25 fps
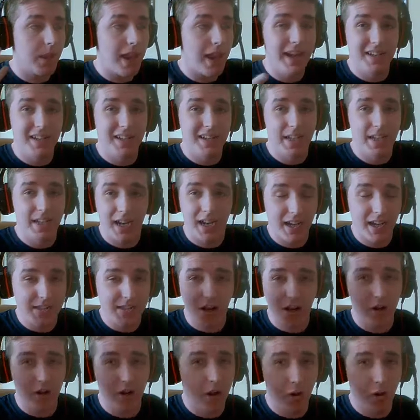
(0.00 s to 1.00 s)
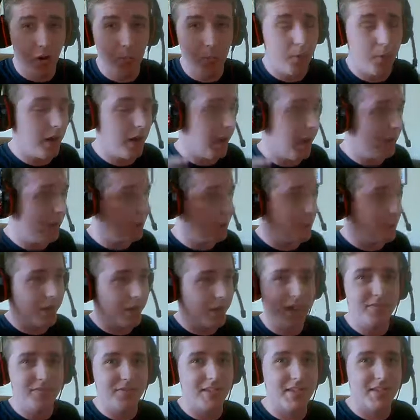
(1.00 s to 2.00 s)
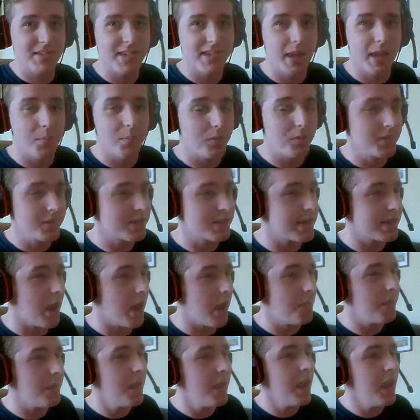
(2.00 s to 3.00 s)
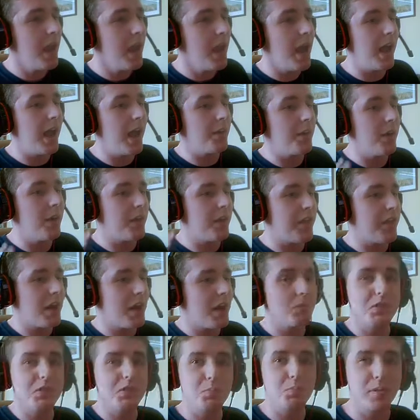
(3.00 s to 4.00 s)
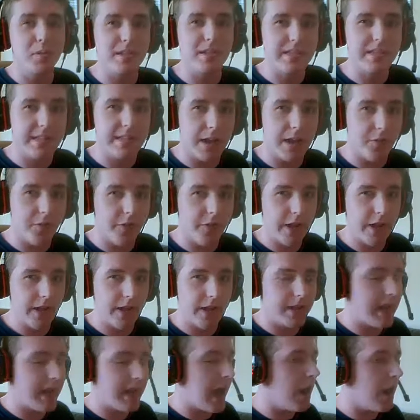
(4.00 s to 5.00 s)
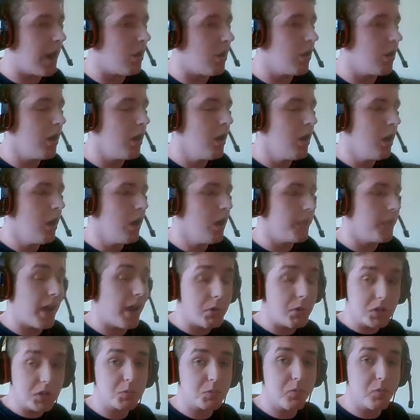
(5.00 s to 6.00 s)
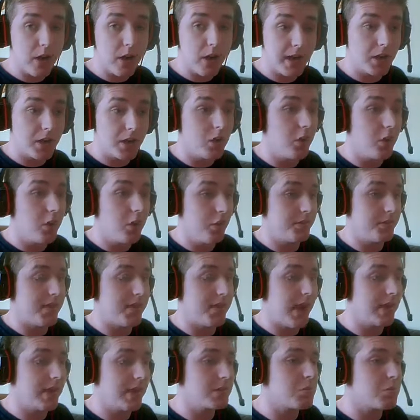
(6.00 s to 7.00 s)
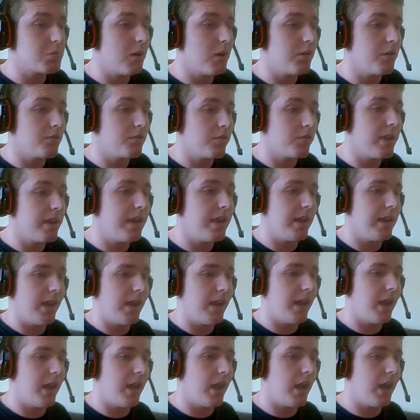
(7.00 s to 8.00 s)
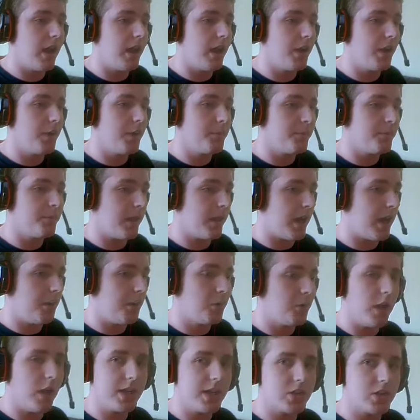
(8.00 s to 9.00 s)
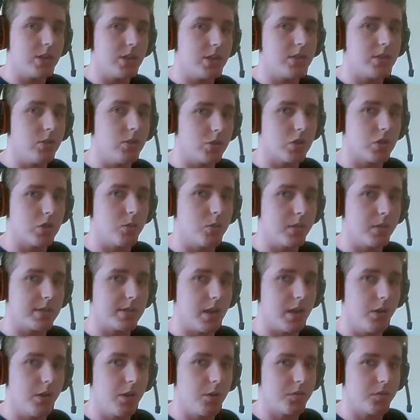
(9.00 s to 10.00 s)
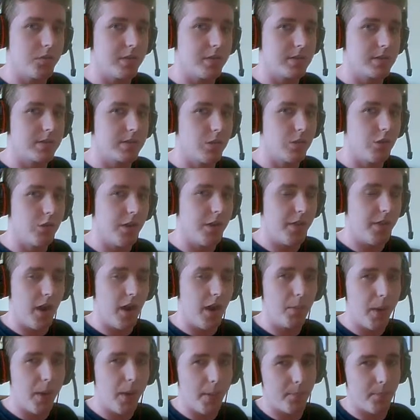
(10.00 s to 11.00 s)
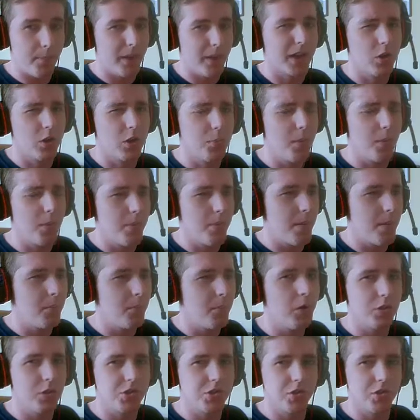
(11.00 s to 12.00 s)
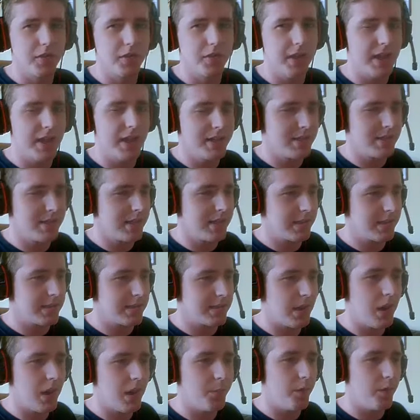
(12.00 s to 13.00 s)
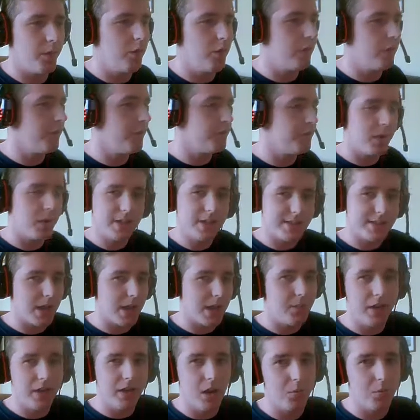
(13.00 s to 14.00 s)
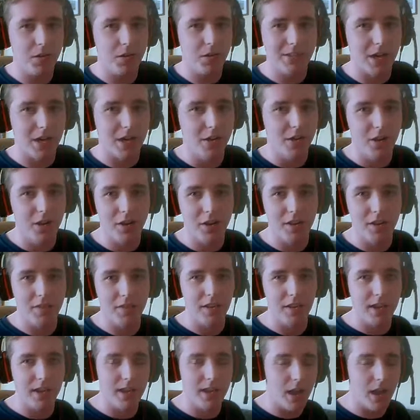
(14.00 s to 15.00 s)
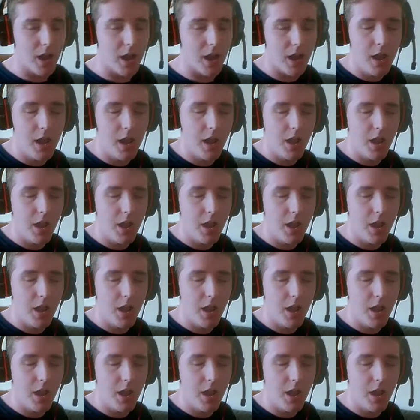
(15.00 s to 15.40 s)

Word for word: editing. I don't know, but like, we're going to have to see. But um, anyway, that was Pacific. Now... that was pretty good, and well, really, um, I'm not actually too sure what's going on with the story there. I might pick up a bit more during the editing time, or otherwise let me know what's going on in the uh,